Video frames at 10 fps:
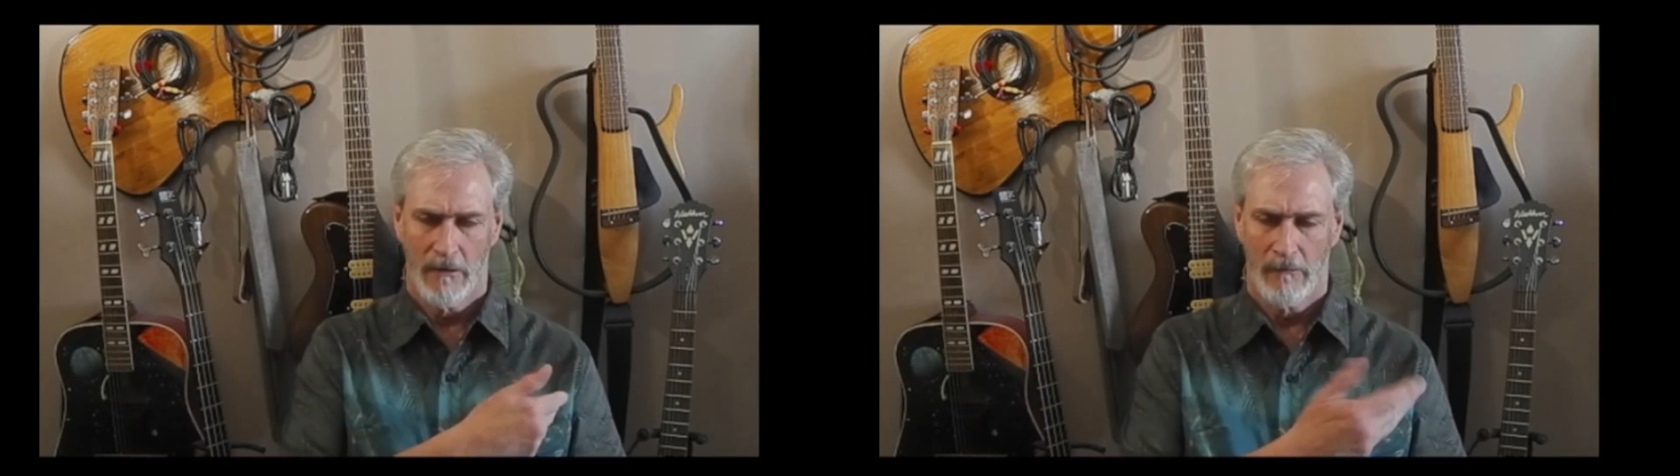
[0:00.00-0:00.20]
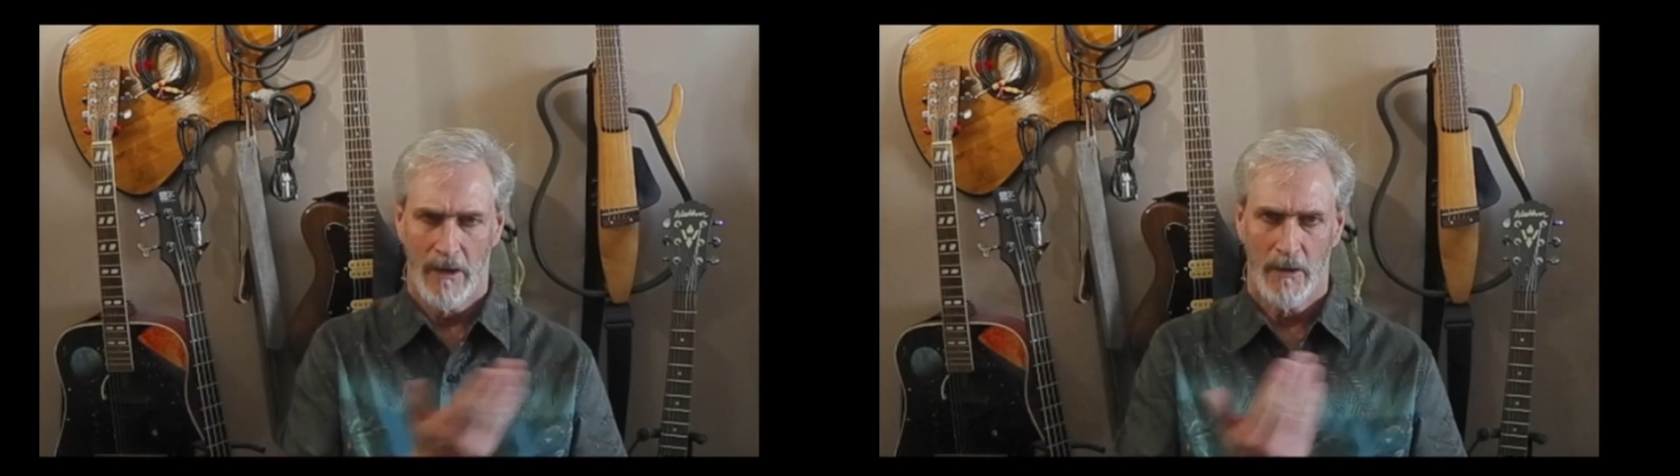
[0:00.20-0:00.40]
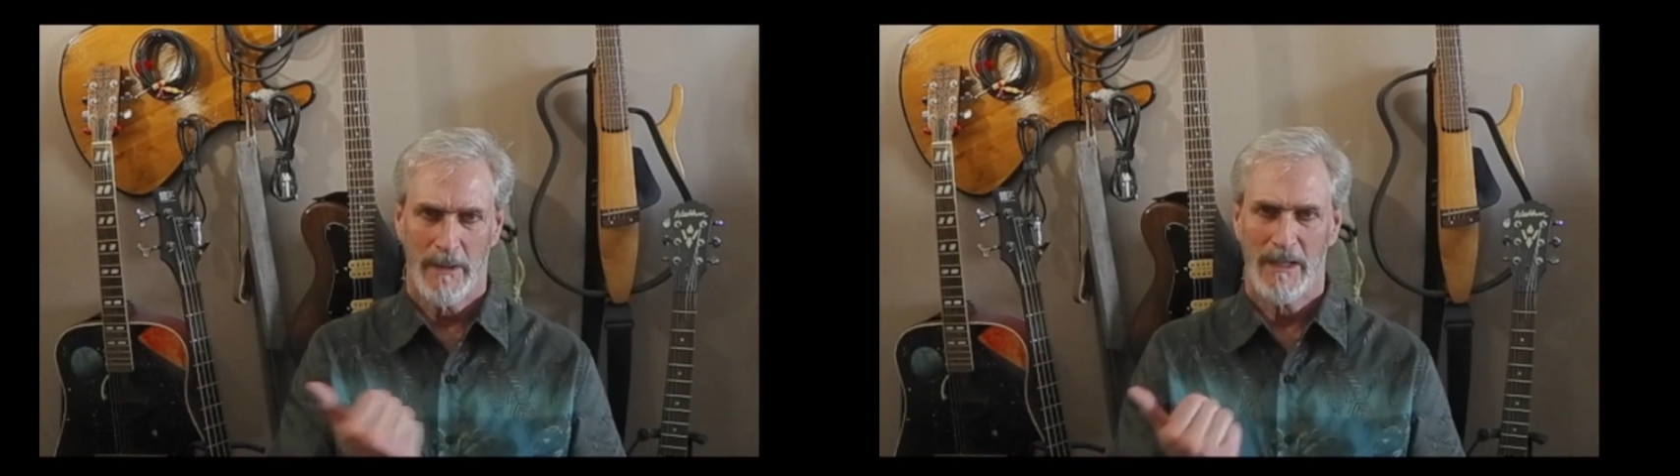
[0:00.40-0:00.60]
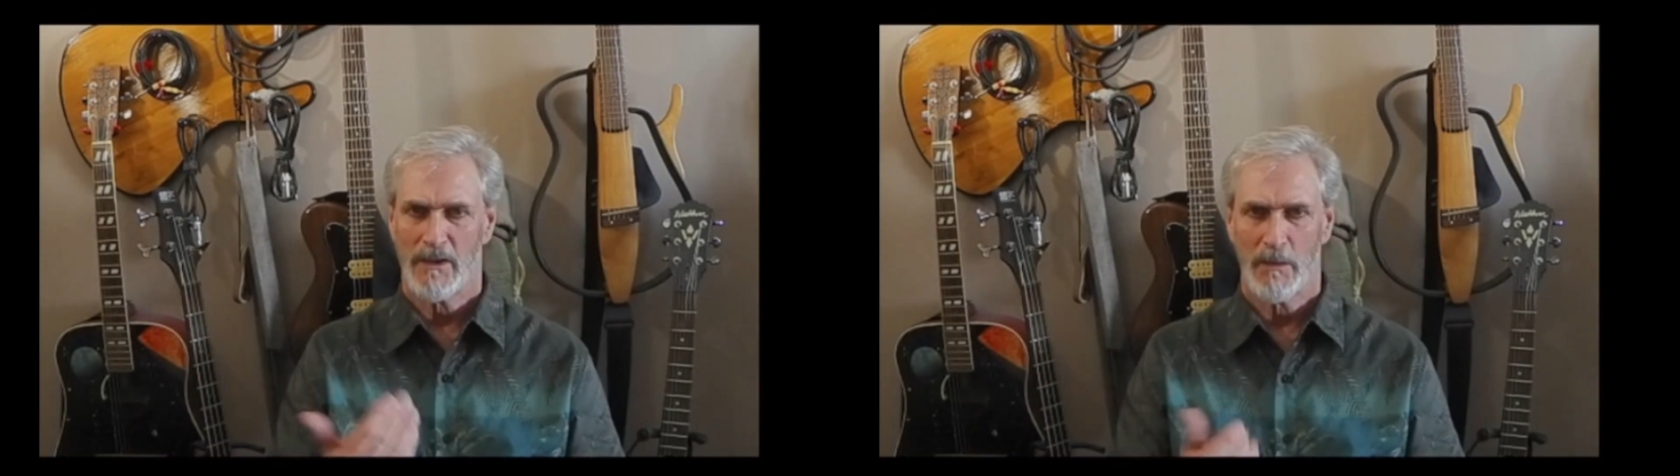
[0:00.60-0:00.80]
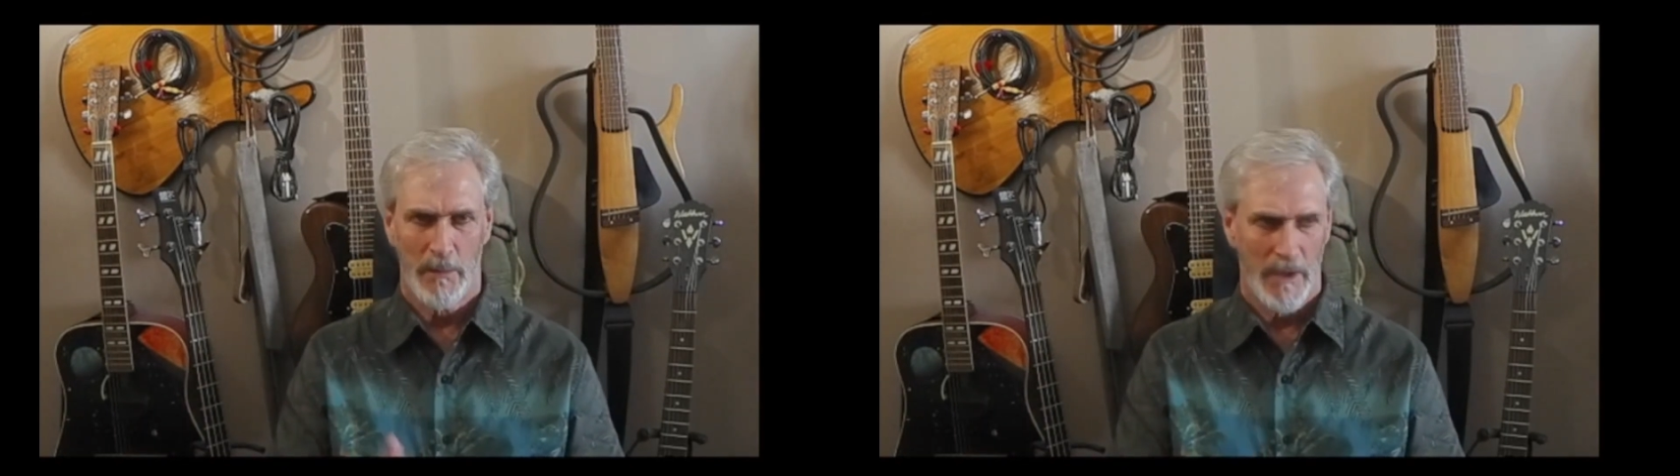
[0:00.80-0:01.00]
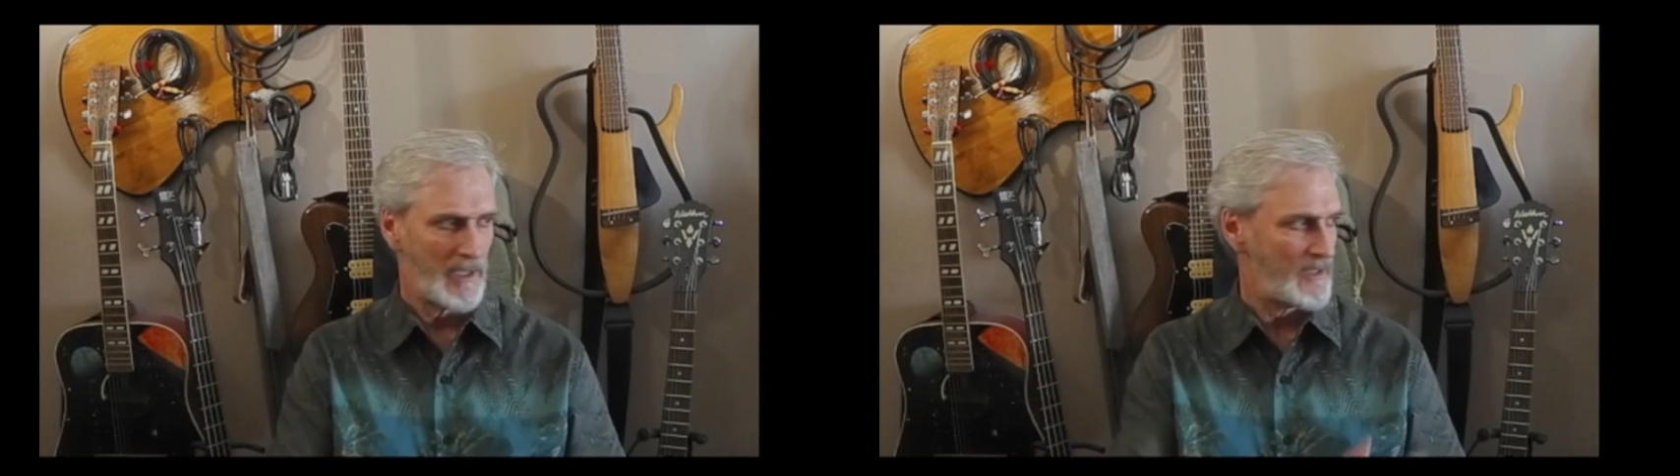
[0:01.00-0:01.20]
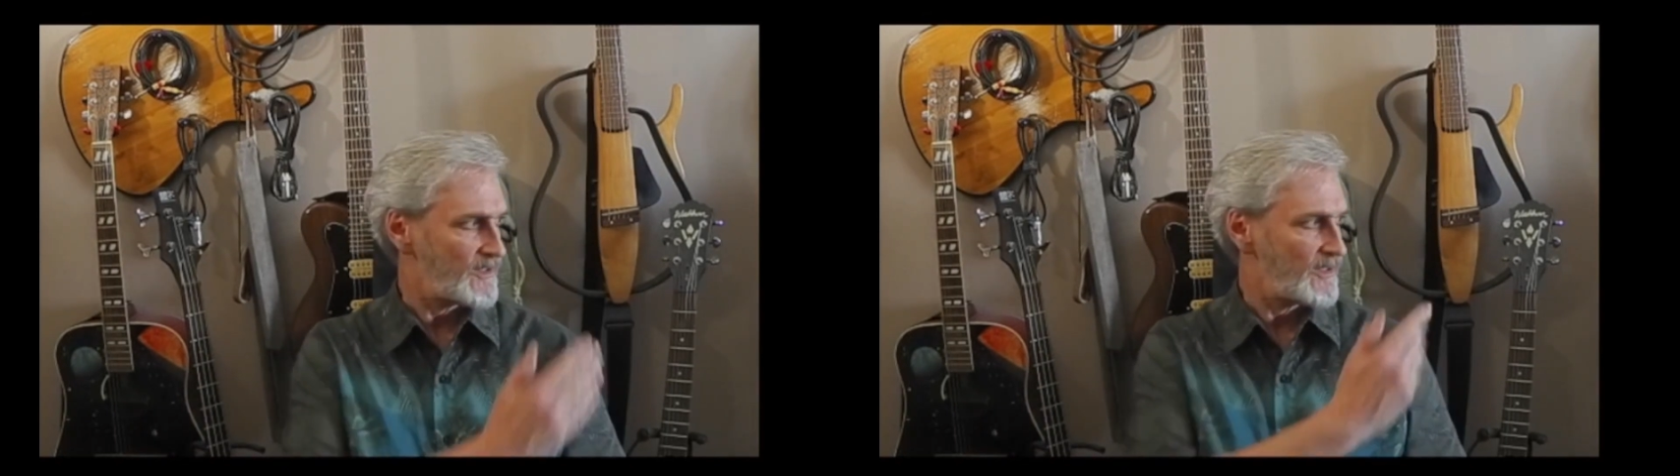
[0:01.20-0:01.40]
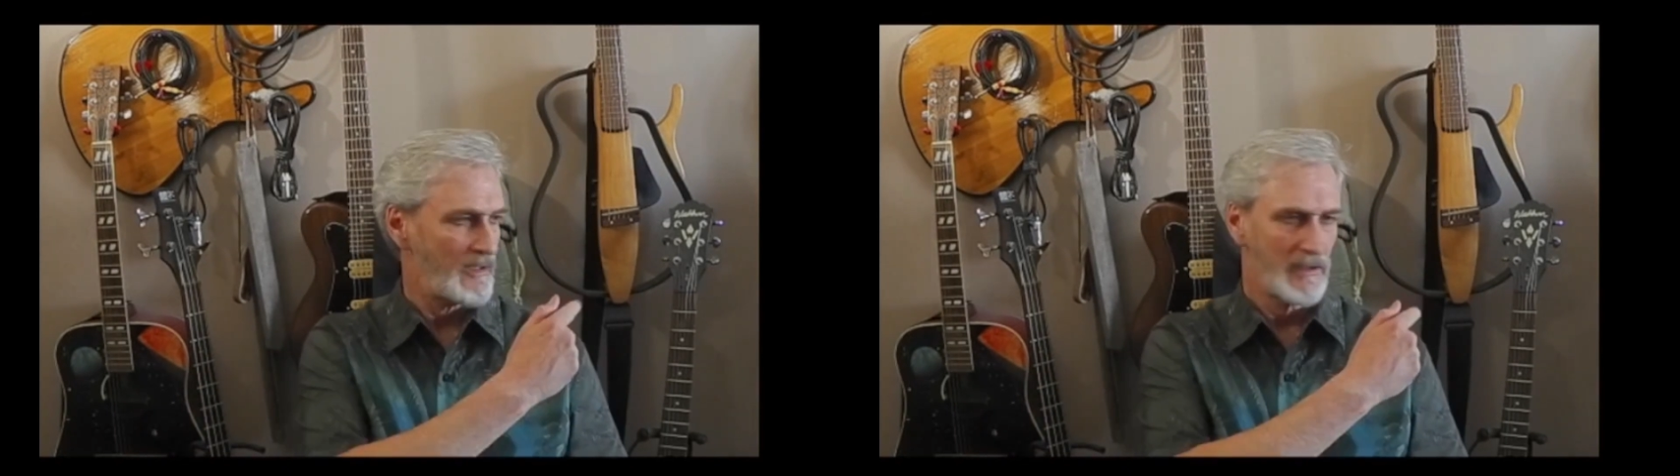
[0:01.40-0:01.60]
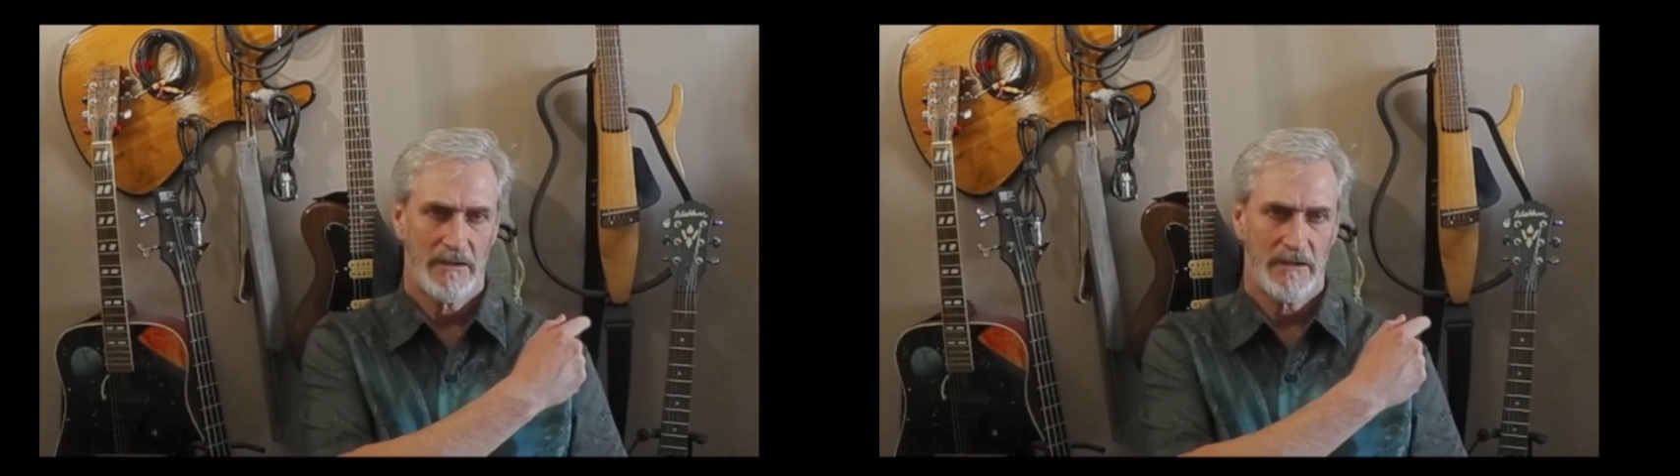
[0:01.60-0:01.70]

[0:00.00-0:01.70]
around me and the bass,